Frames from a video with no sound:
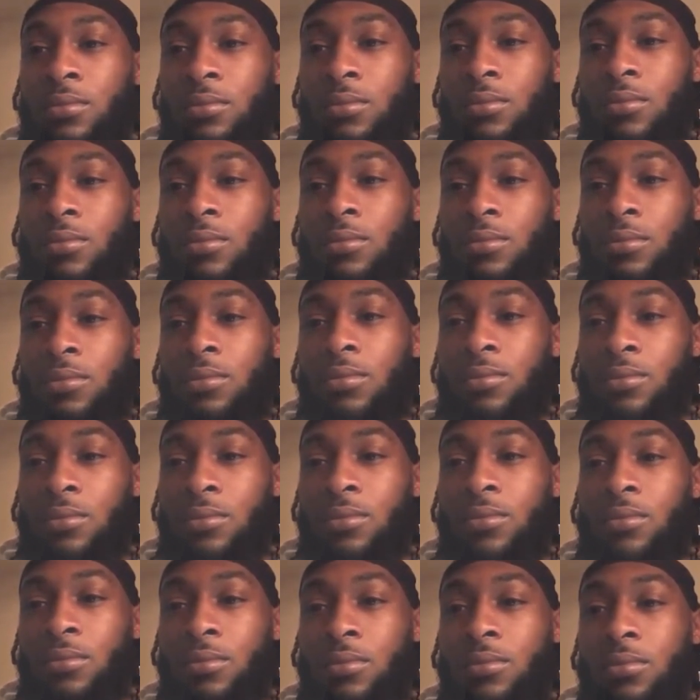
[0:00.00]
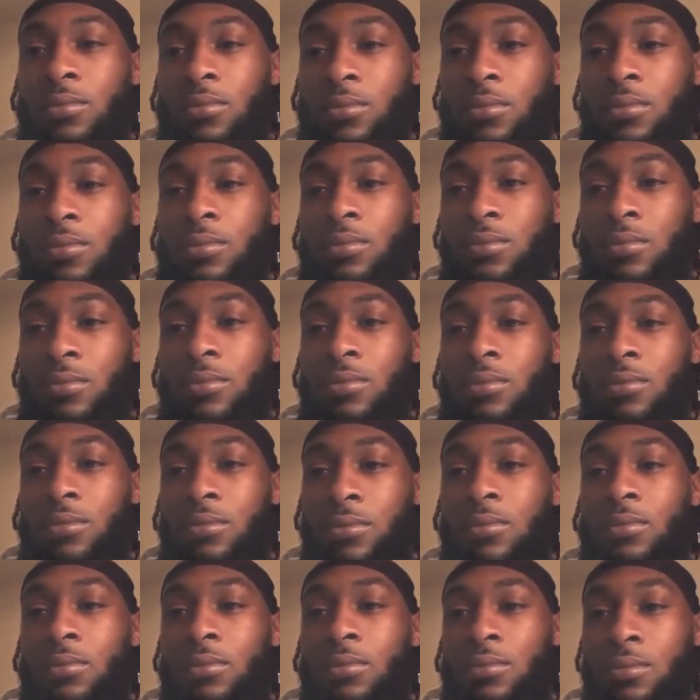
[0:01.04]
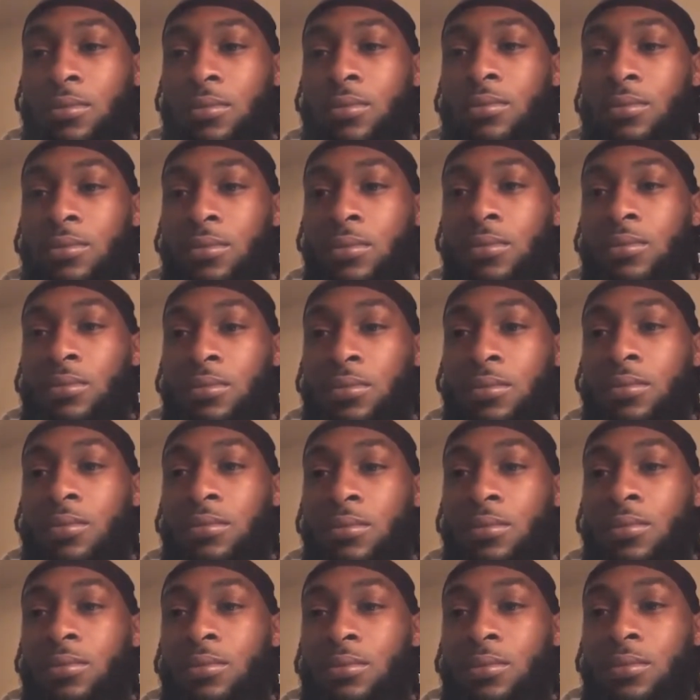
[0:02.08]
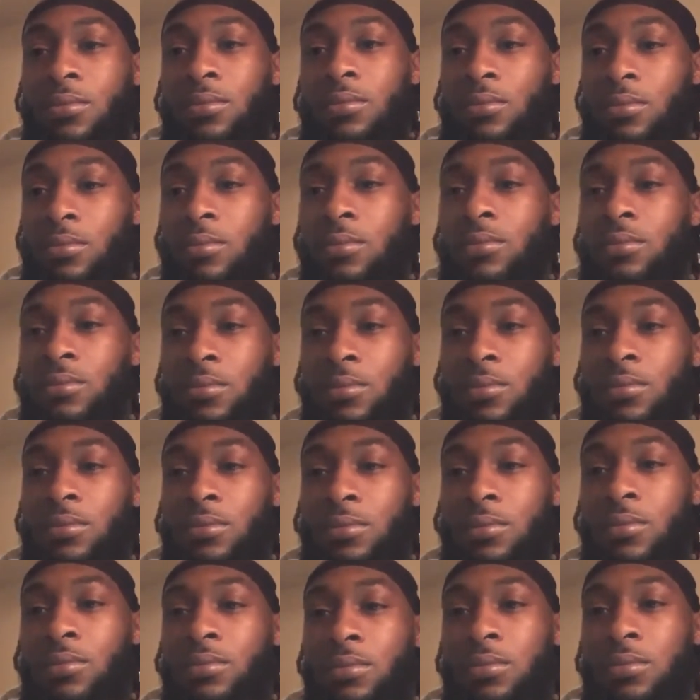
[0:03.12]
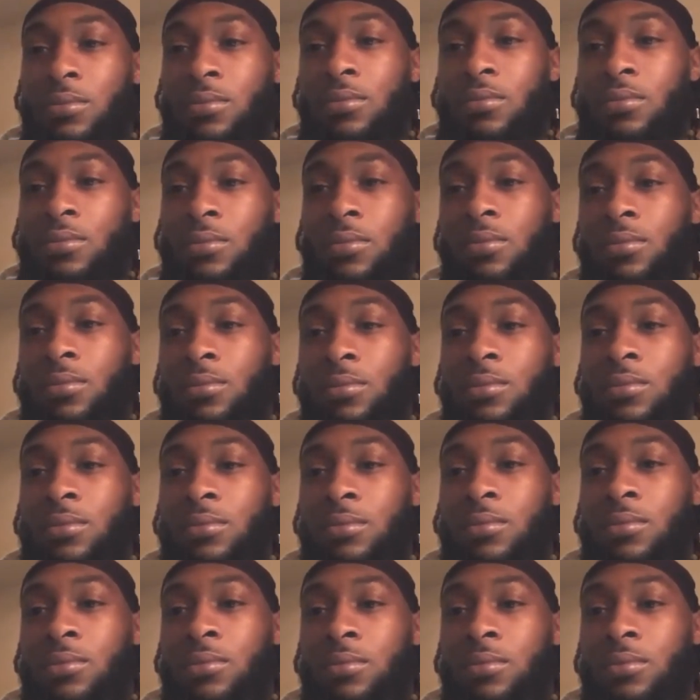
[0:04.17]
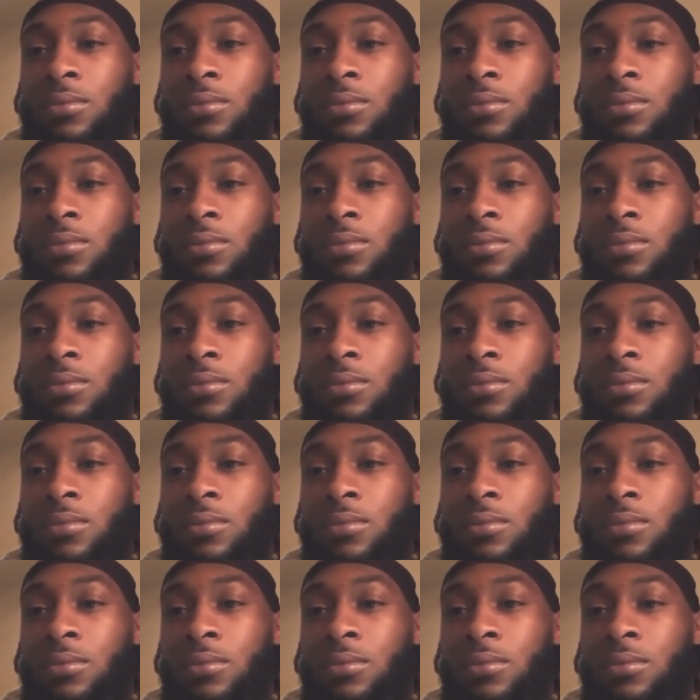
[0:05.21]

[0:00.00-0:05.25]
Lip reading: The person shown says nothing.